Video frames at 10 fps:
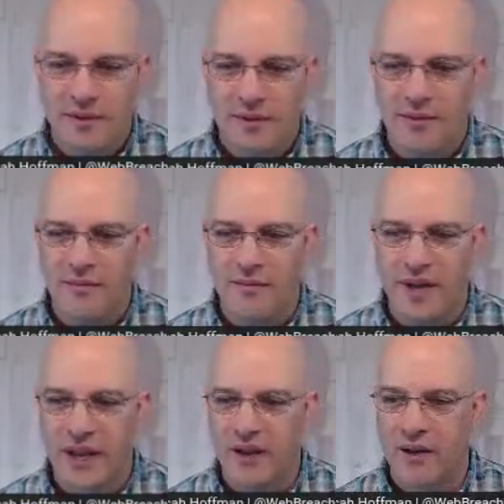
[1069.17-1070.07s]
Oh,
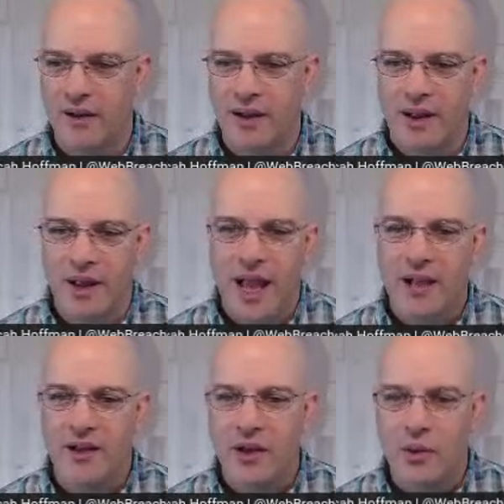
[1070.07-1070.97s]
hang on.
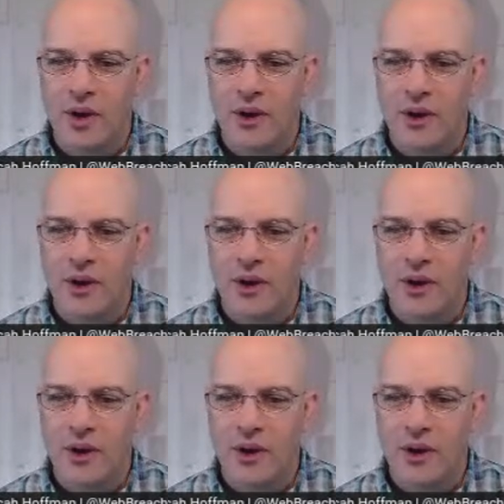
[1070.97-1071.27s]
And you know what?